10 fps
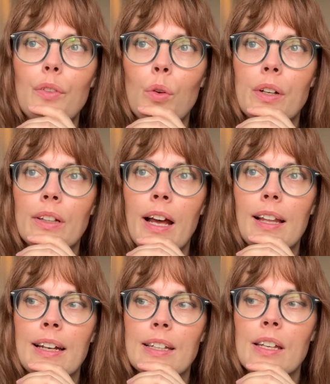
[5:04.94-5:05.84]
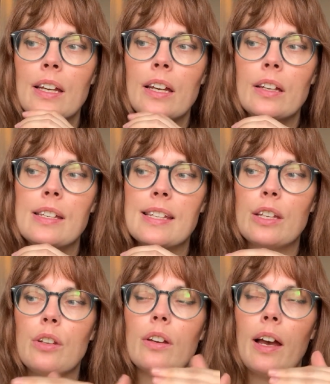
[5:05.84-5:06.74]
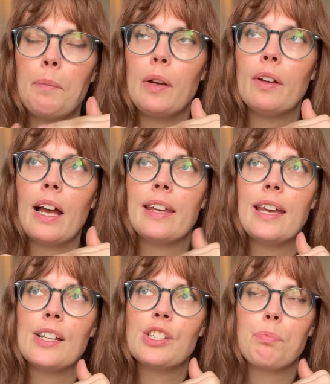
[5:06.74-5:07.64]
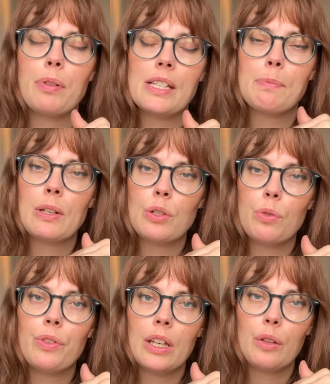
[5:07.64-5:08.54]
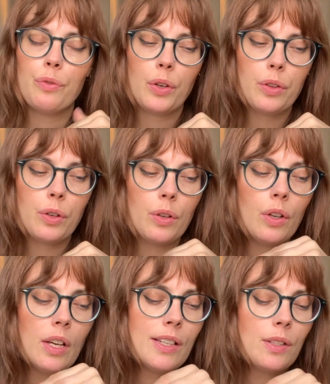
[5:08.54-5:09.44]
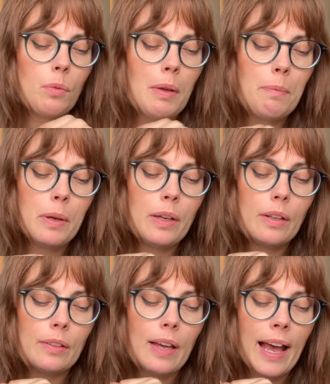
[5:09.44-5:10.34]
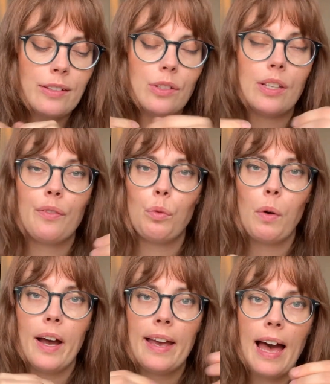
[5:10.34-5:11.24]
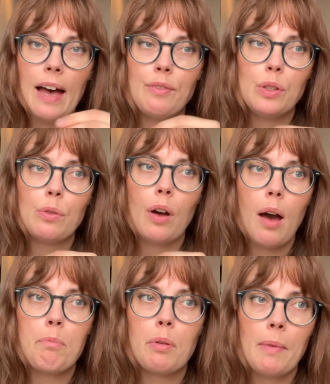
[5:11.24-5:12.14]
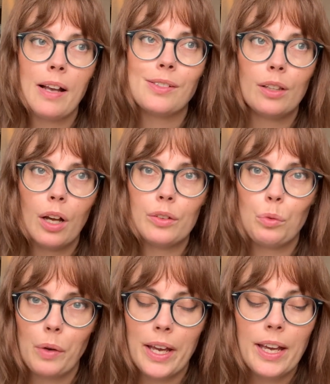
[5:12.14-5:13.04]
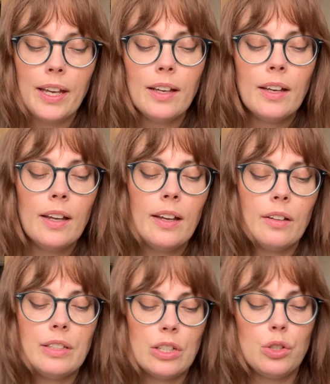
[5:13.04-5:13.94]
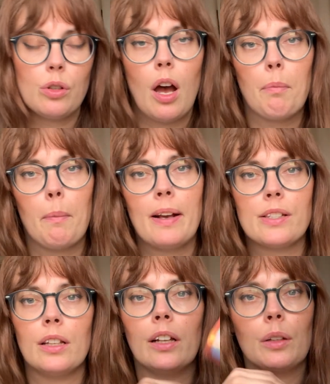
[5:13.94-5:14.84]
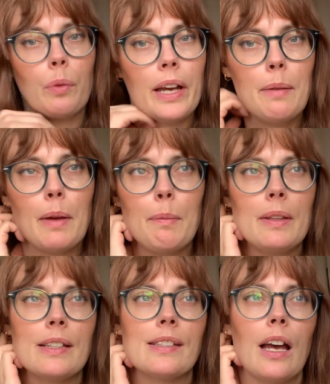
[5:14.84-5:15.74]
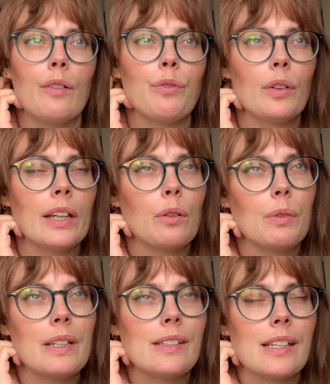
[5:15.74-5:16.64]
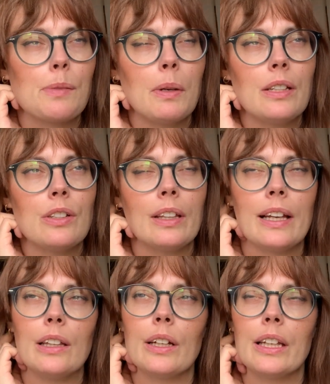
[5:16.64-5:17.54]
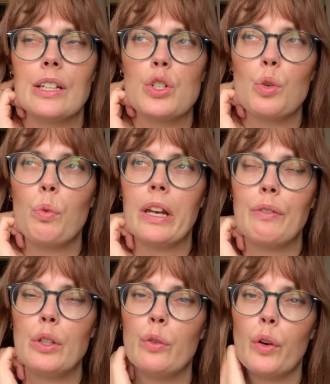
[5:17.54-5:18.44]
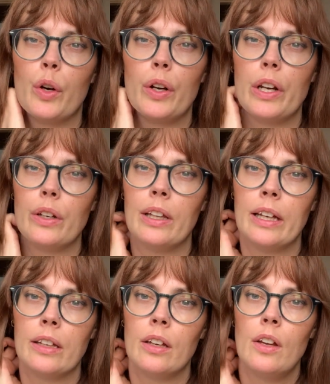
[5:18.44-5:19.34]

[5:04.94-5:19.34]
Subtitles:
or not like, it's like I'm hearing, I can't suppress my truth any further. So maybe ask yourself, why have you compromised along the way? Did you compromise along the way? Maybe this time for like reassessment, you're like looking into whatever you've earned and you're like,